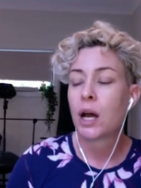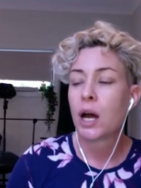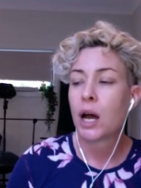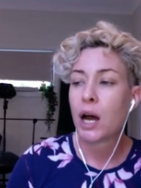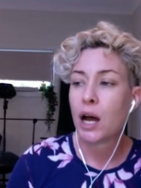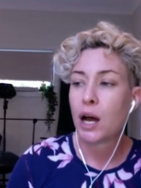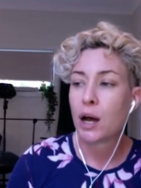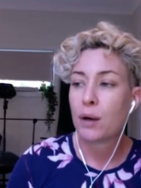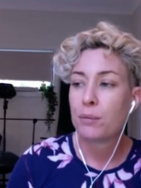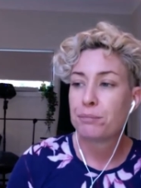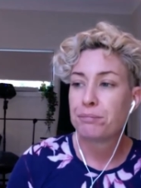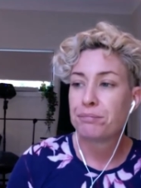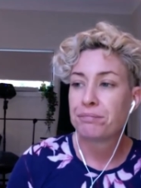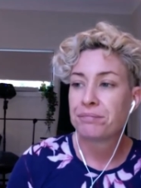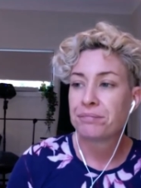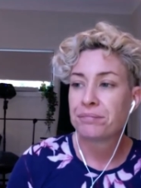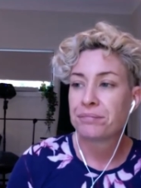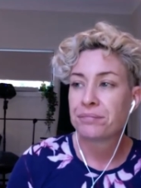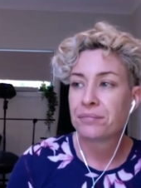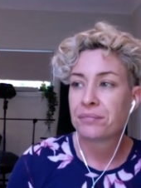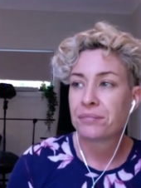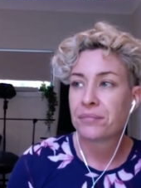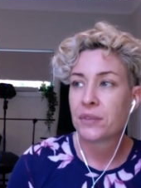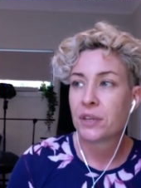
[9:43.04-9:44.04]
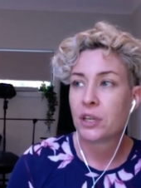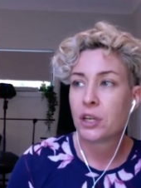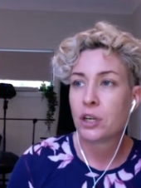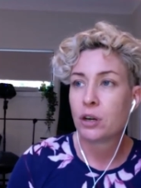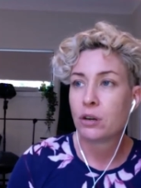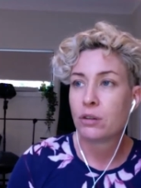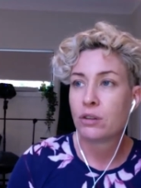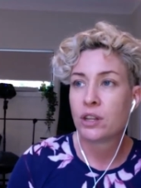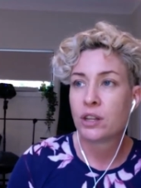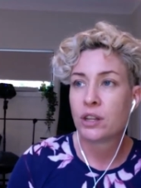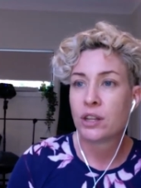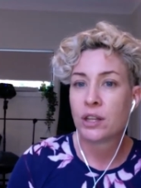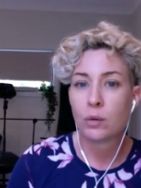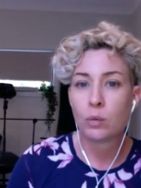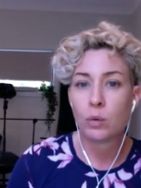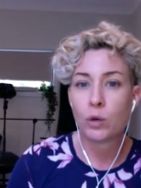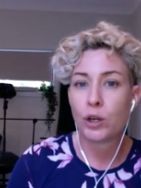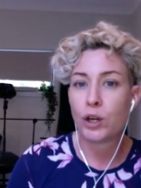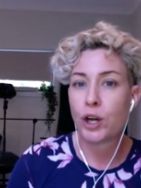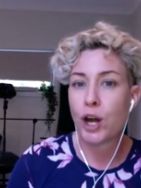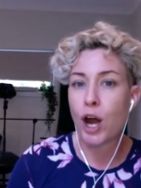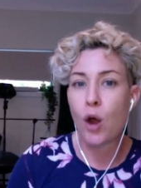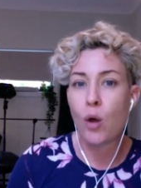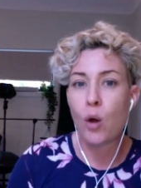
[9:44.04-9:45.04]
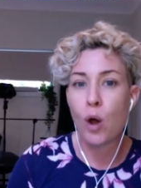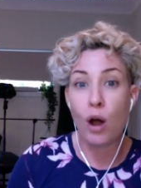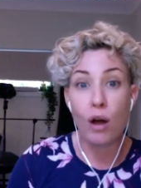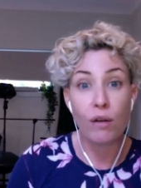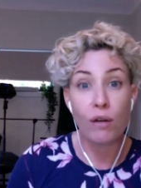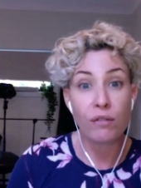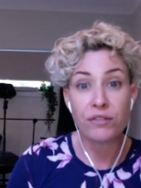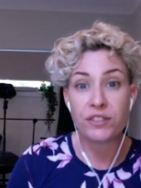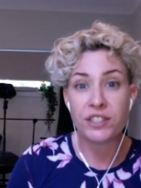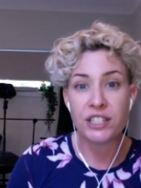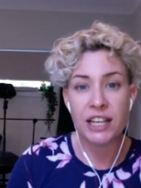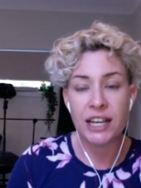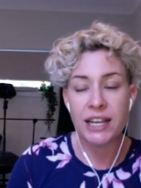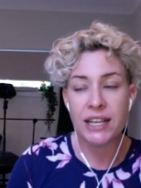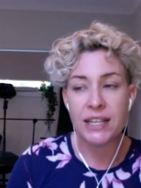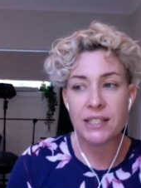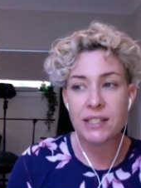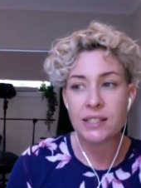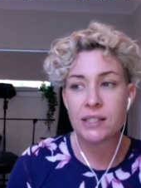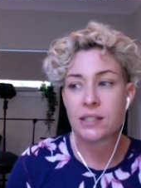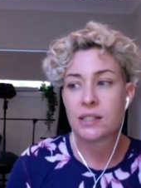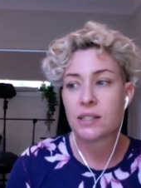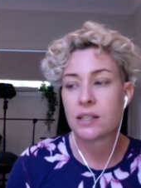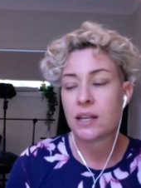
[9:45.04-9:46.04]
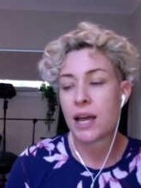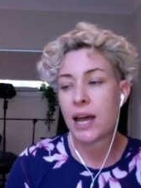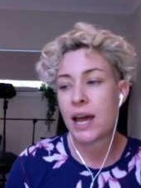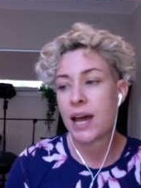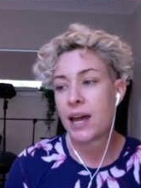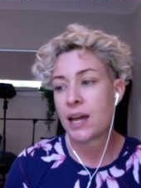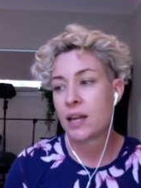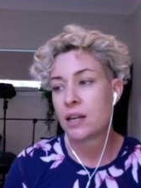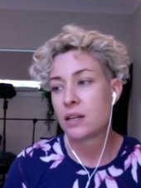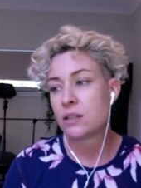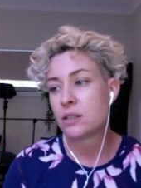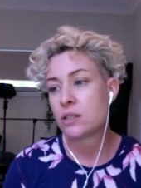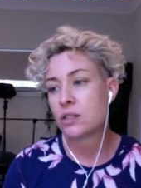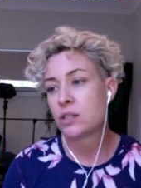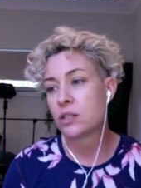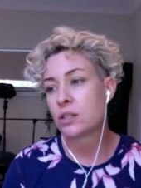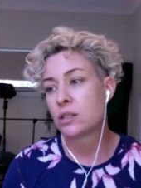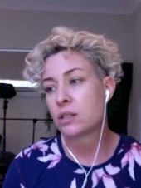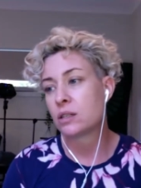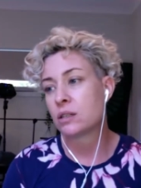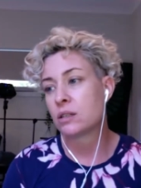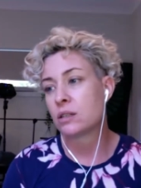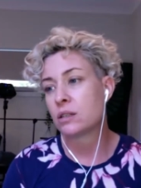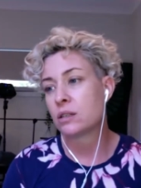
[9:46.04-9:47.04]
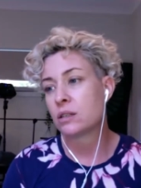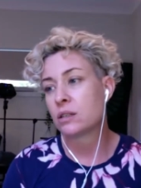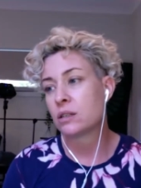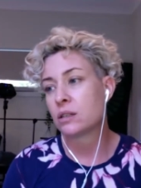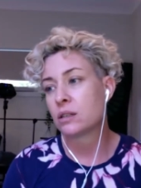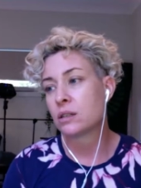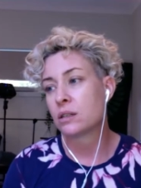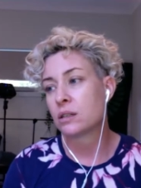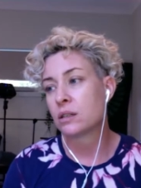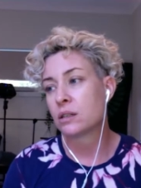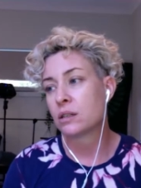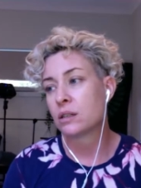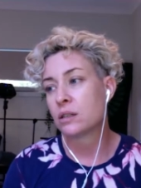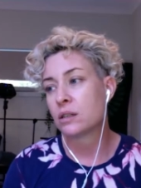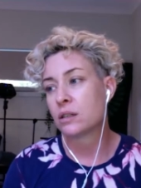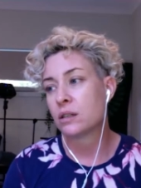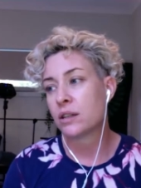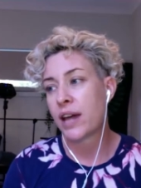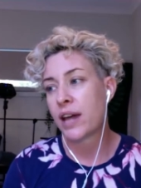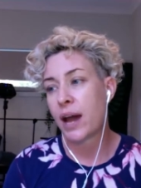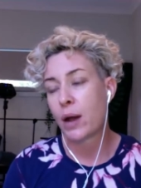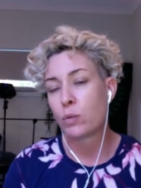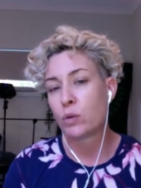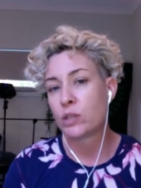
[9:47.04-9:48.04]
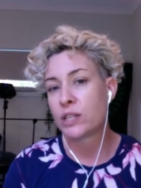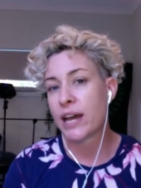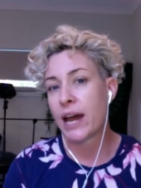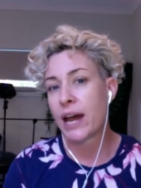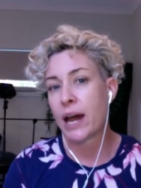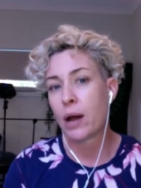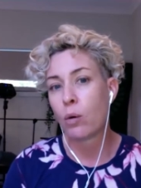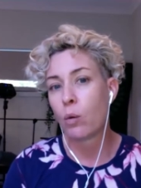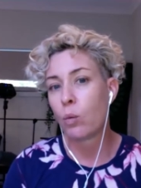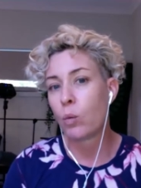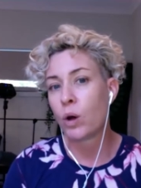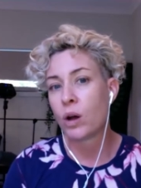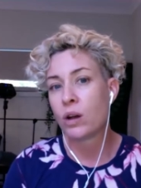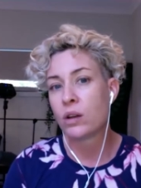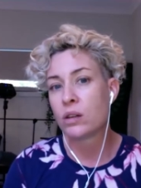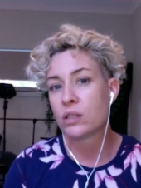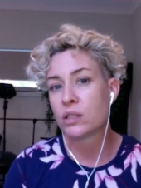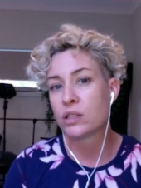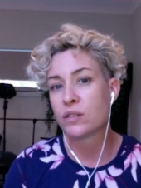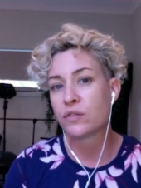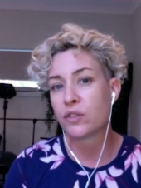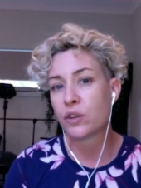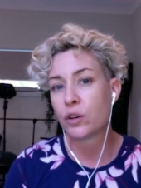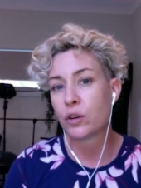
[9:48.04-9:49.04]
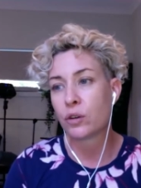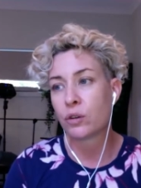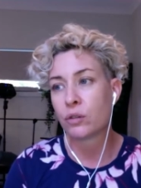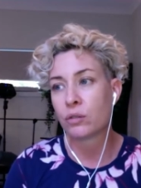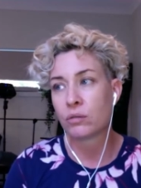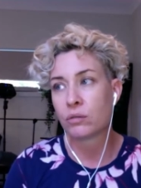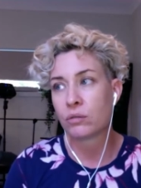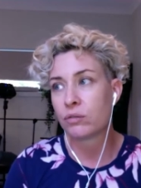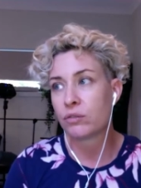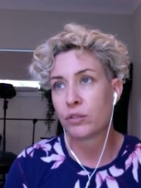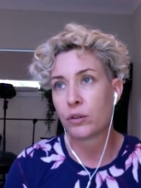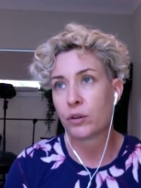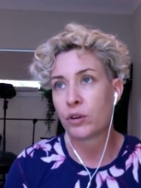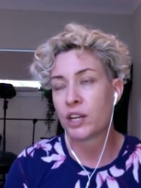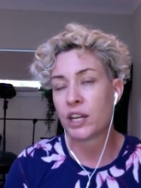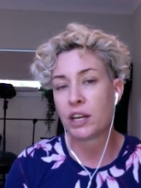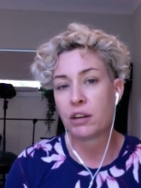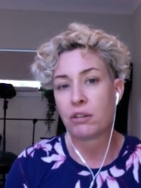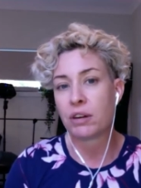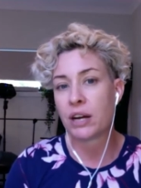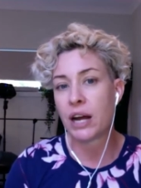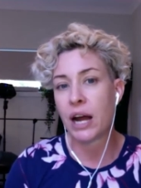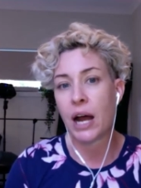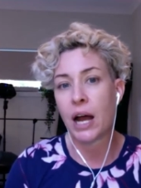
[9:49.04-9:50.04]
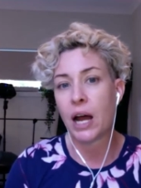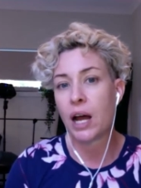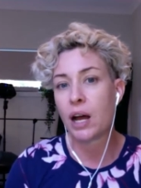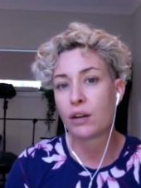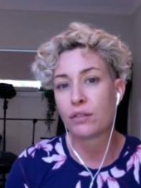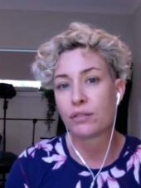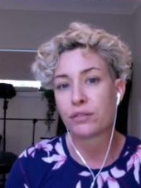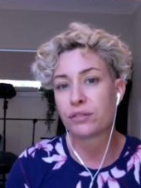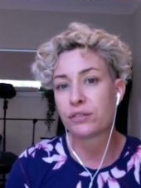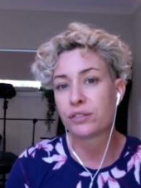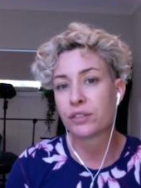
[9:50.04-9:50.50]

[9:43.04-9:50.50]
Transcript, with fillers: Um, you know, there were no off days, and that was how it was for, for a year and a half.